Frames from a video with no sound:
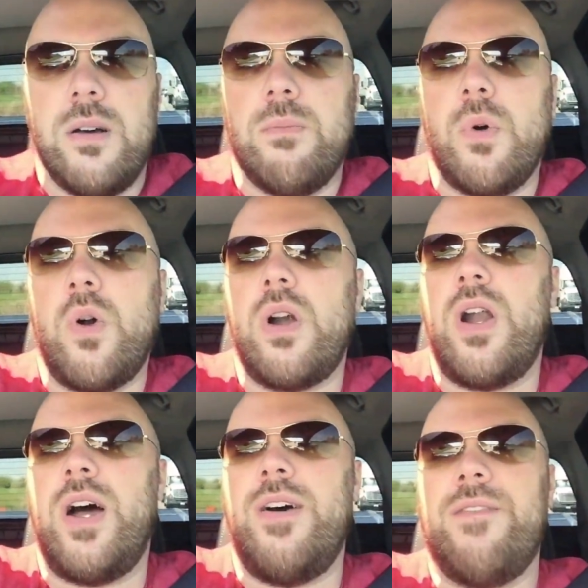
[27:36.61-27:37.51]
more
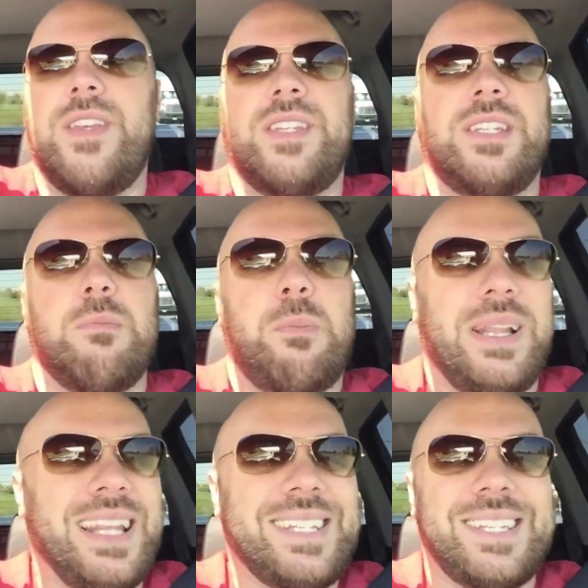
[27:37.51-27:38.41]
of the
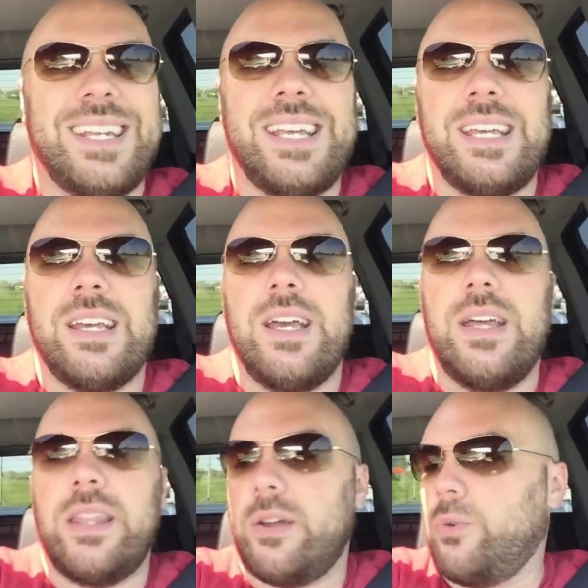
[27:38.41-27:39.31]
simplicity
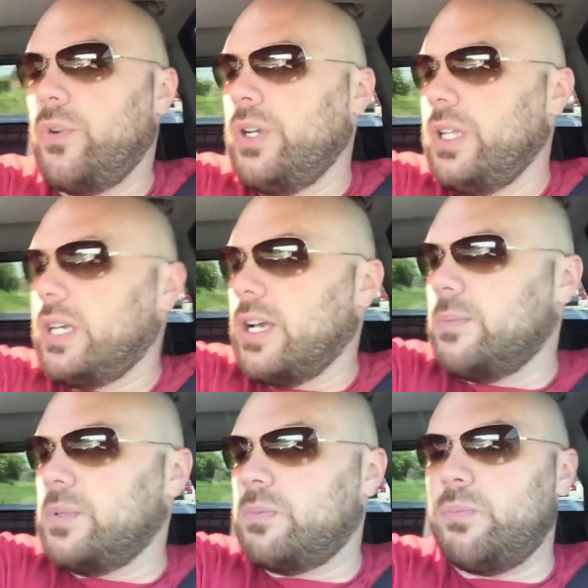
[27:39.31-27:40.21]
that really
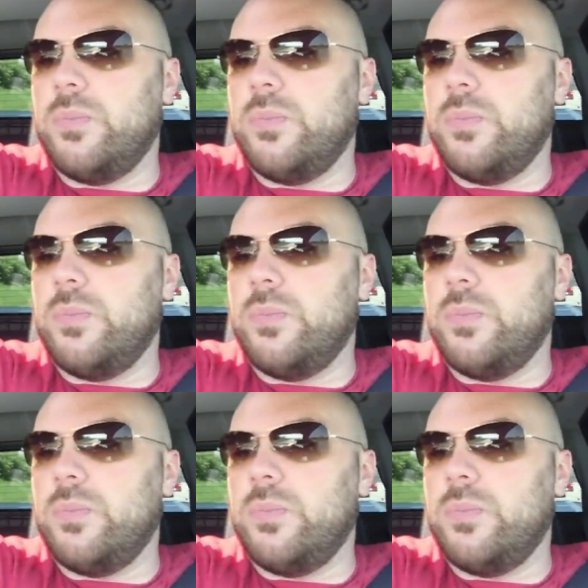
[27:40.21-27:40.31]
comes